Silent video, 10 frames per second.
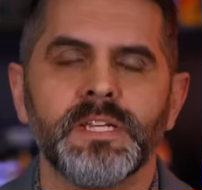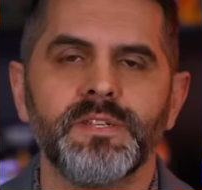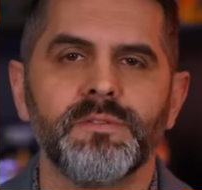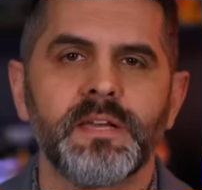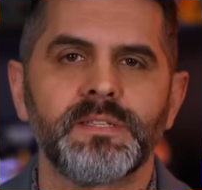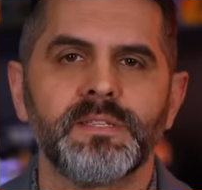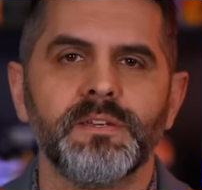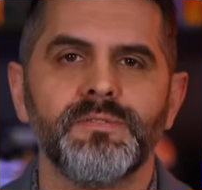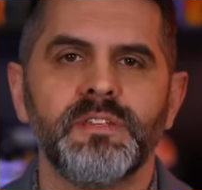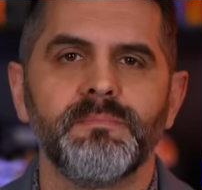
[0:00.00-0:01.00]
In two thousand
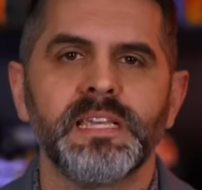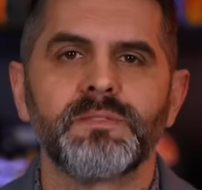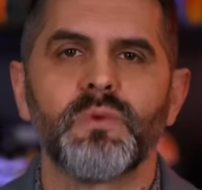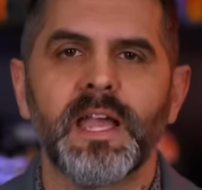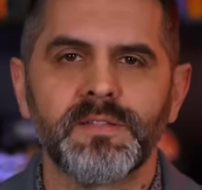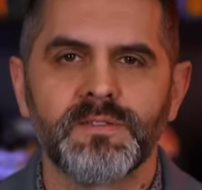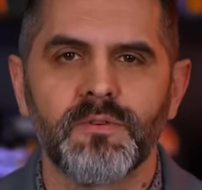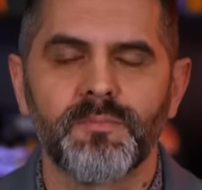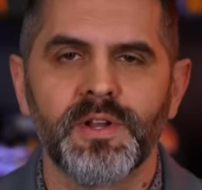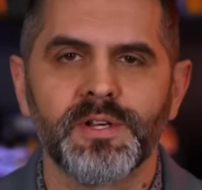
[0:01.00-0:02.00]
two, Jim Lee's
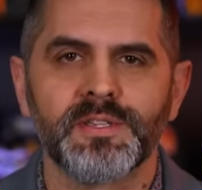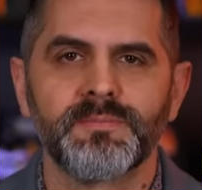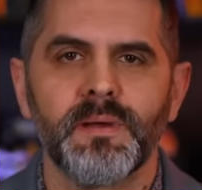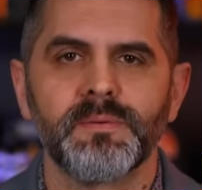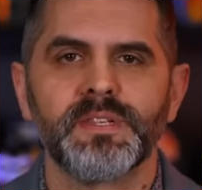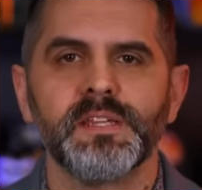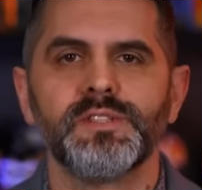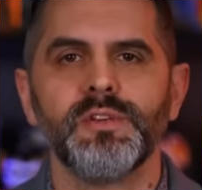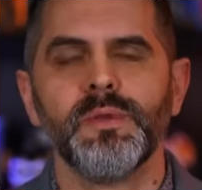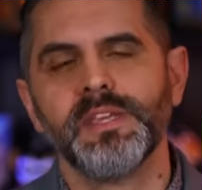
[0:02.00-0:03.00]
Wildstorm Productions published a
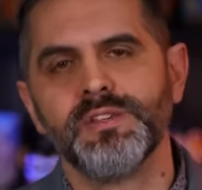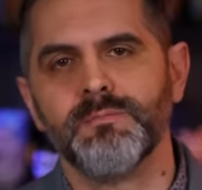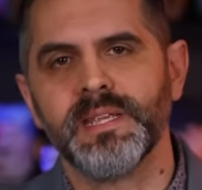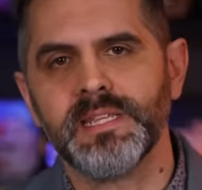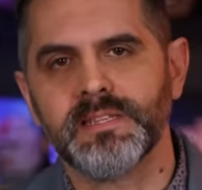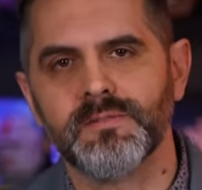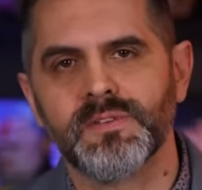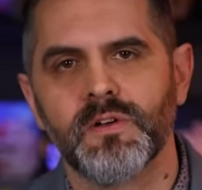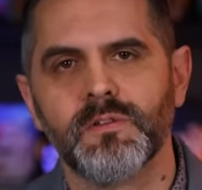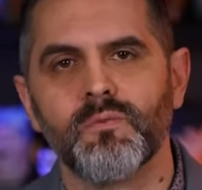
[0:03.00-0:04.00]
two-issue miniseries
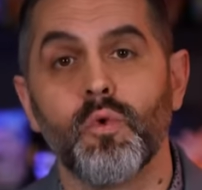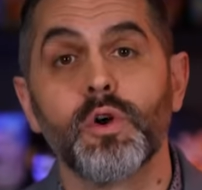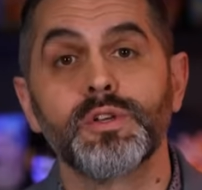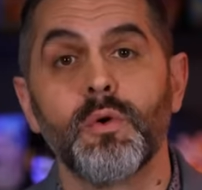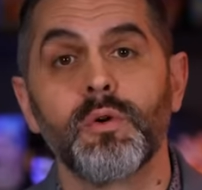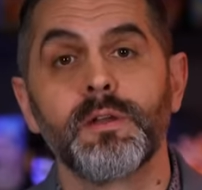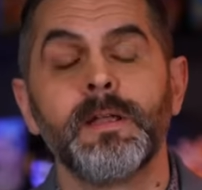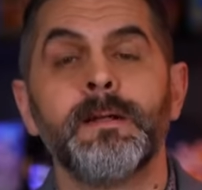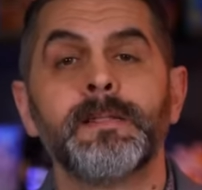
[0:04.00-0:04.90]
called Wartorn.